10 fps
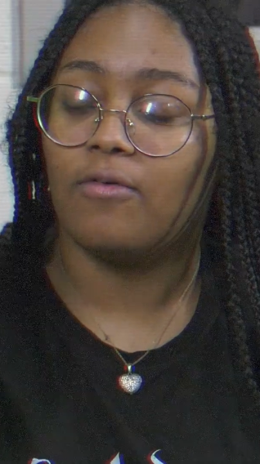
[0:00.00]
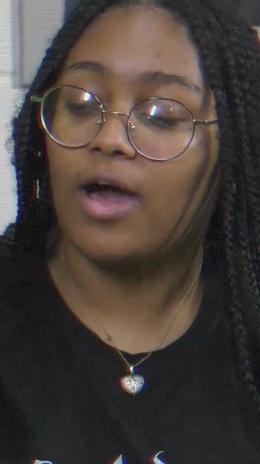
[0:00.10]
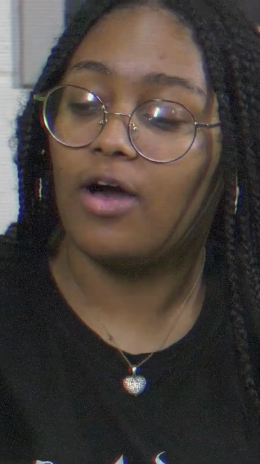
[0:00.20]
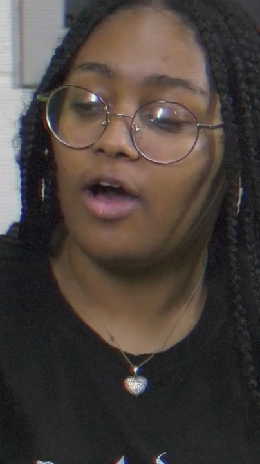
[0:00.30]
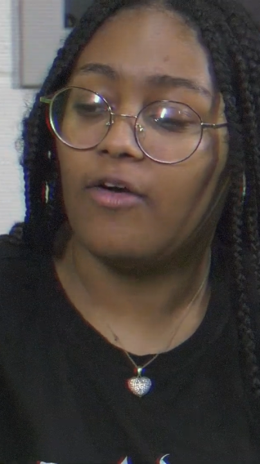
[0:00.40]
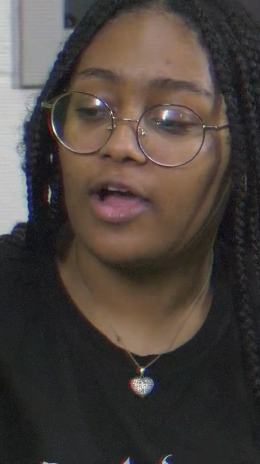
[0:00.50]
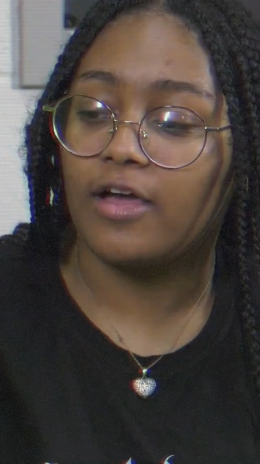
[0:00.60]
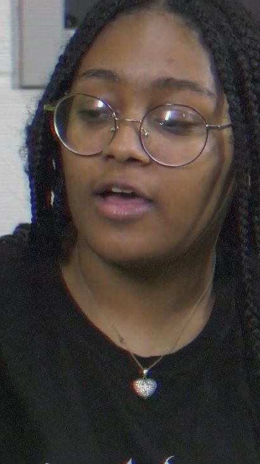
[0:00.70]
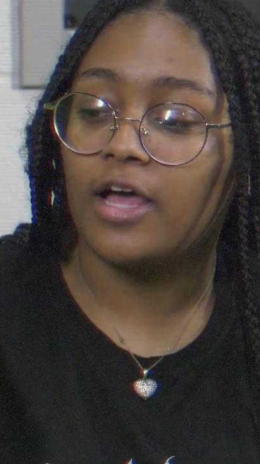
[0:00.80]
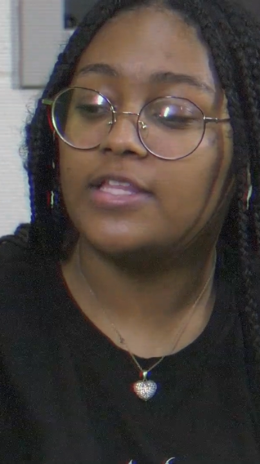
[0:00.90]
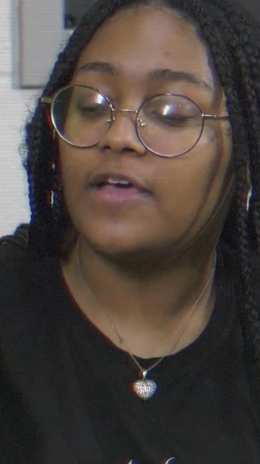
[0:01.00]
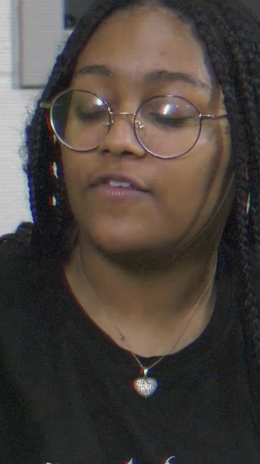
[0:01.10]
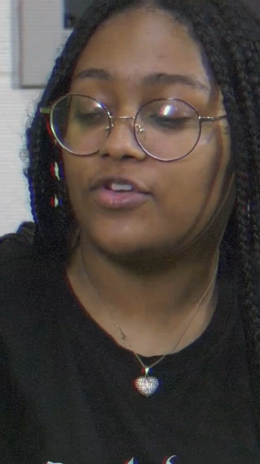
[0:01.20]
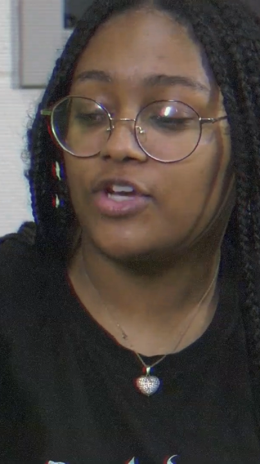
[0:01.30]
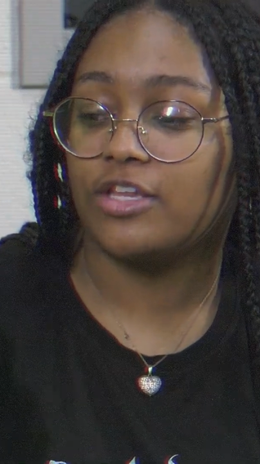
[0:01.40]
Well, alright, I'll
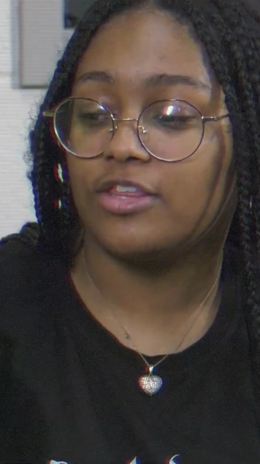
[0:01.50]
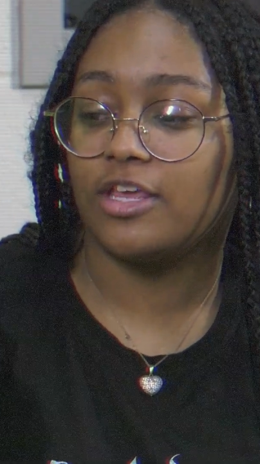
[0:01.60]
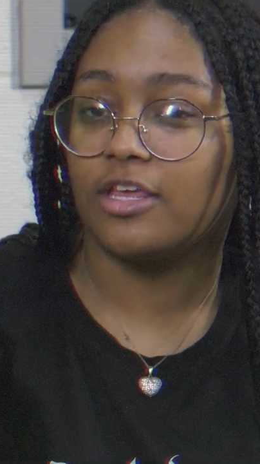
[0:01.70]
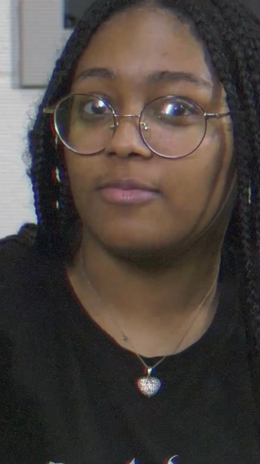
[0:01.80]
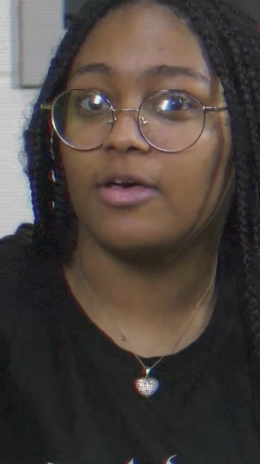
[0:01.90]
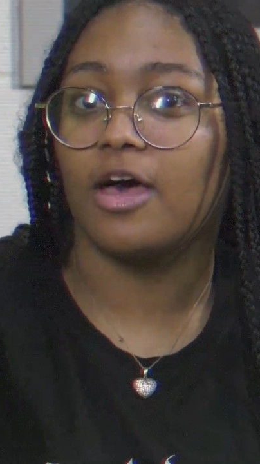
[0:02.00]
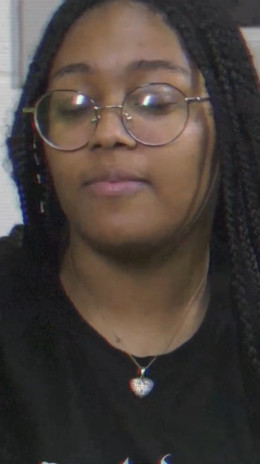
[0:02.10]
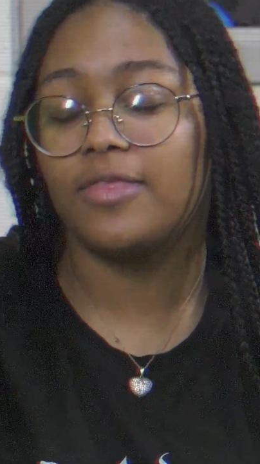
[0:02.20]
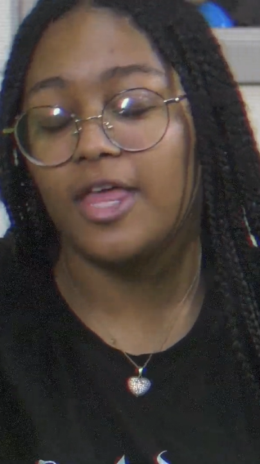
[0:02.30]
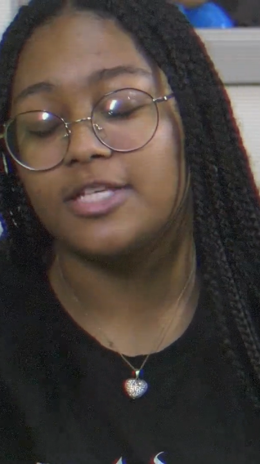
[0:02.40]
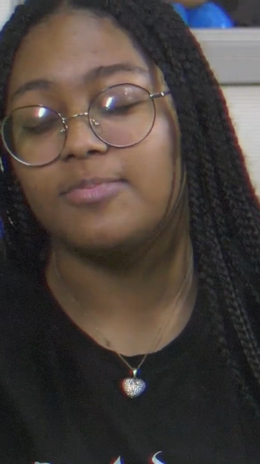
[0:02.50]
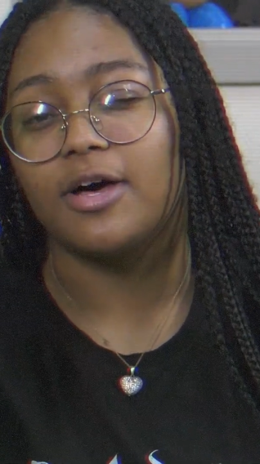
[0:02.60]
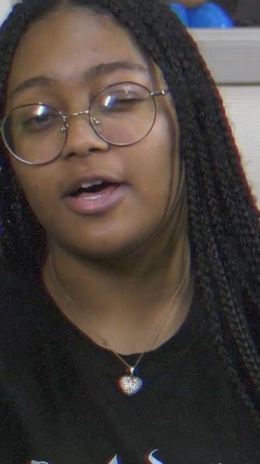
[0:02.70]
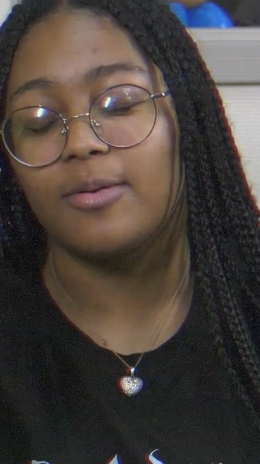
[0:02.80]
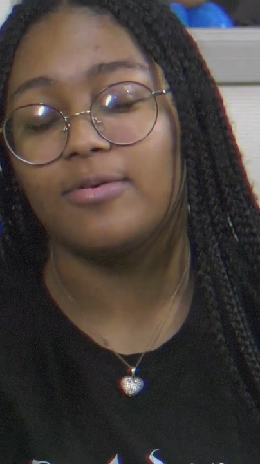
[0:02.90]
definitely try to think about it. Thanks,
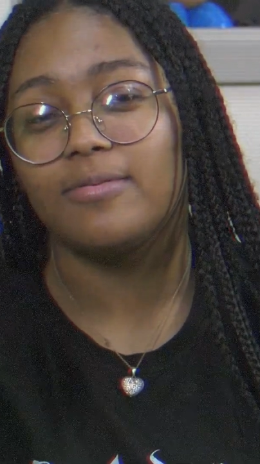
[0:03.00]
Bob.